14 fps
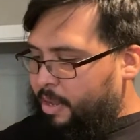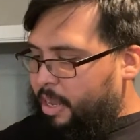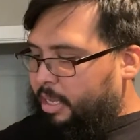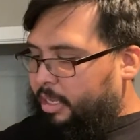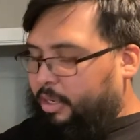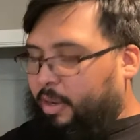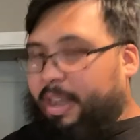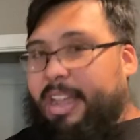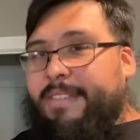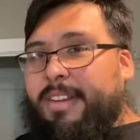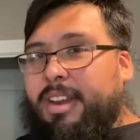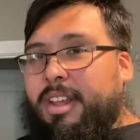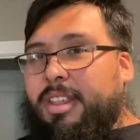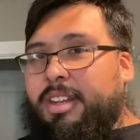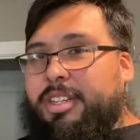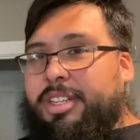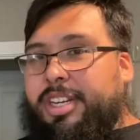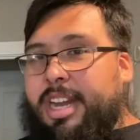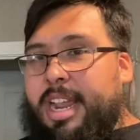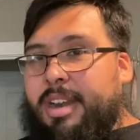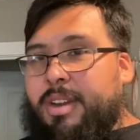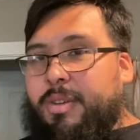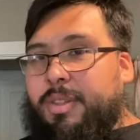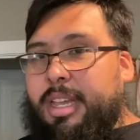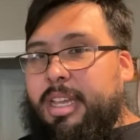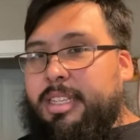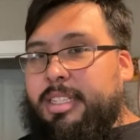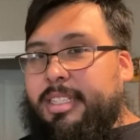So I have another channel
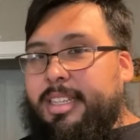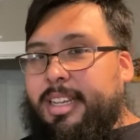that's